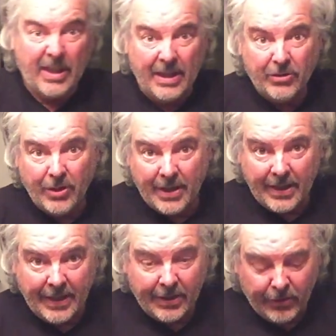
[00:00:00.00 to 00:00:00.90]
like electronic
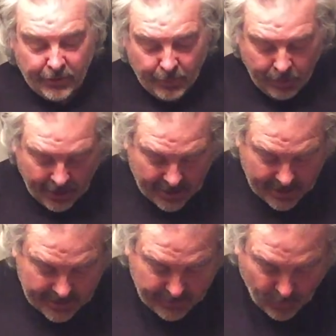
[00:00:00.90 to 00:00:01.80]
connectors,
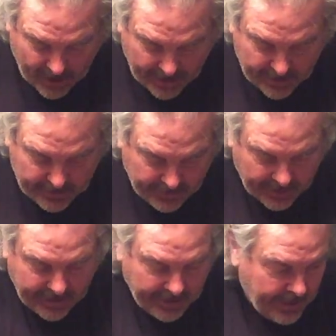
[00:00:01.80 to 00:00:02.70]
plugs, wires,
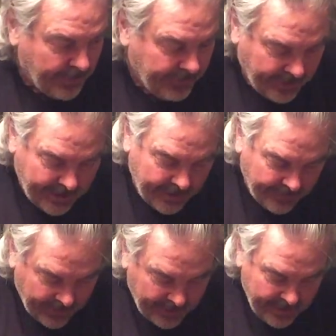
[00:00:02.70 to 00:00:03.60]
cables, that kind of
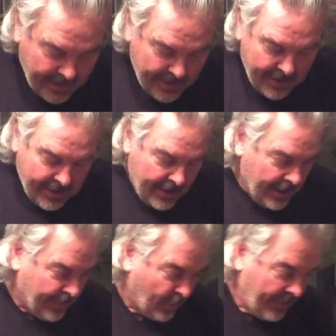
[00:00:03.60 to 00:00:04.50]
thing.
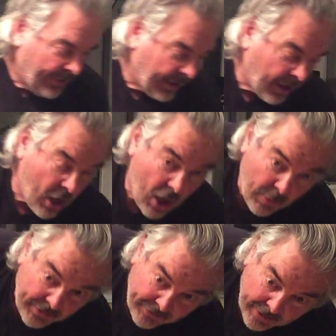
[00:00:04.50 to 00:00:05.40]
But one thing I
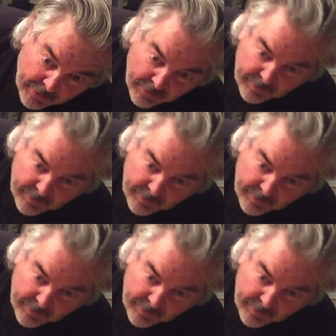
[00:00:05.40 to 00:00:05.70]
always carry